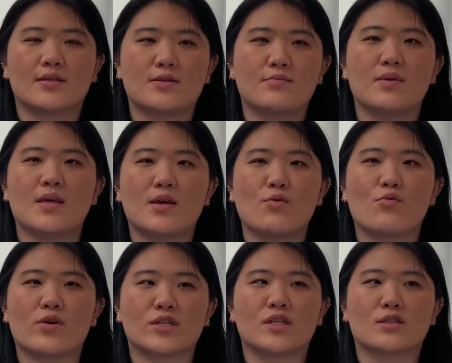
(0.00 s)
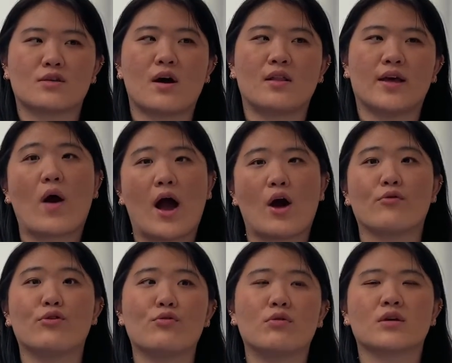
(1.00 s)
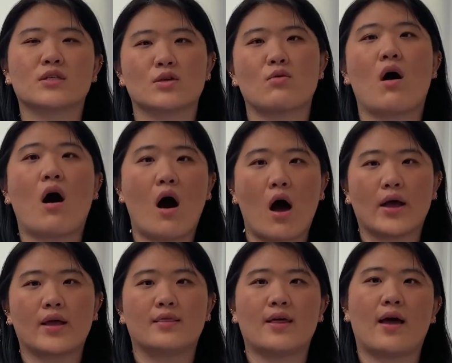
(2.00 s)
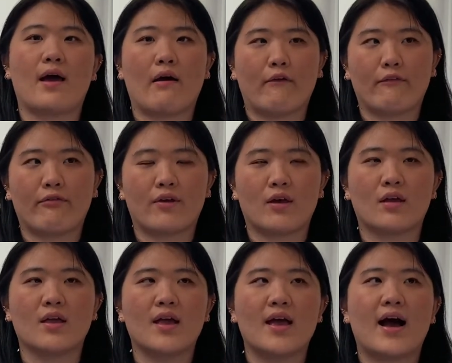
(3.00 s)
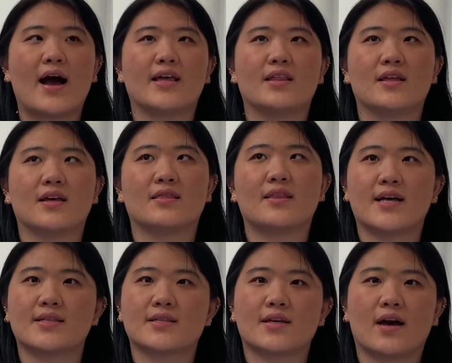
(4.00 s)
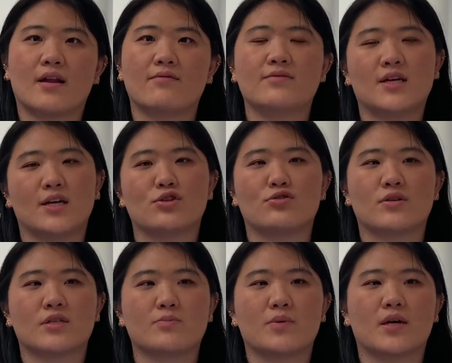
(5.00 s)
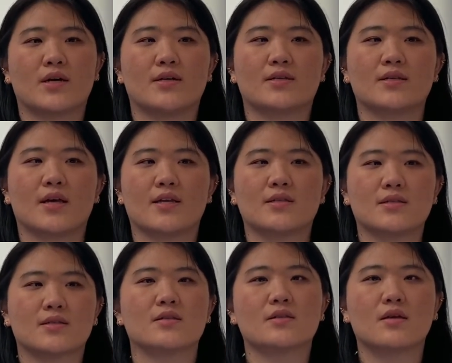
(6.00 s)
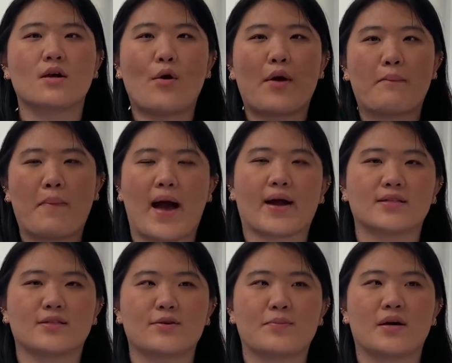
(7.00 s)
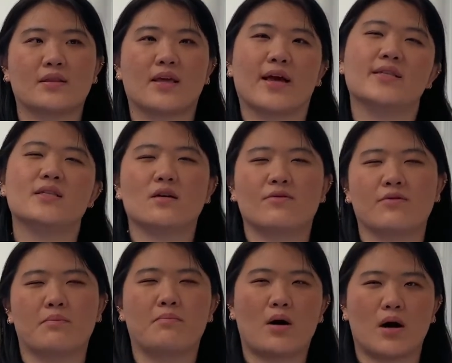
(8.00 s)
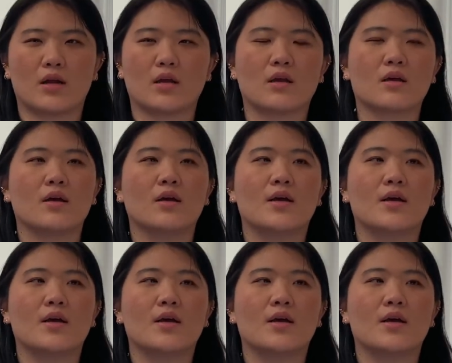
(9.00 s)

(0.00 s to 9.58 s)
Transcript: to me, which is not like, wow, you look so hot in that outfit. I think that's kind of dangerous because it's going back to about the idea of the body.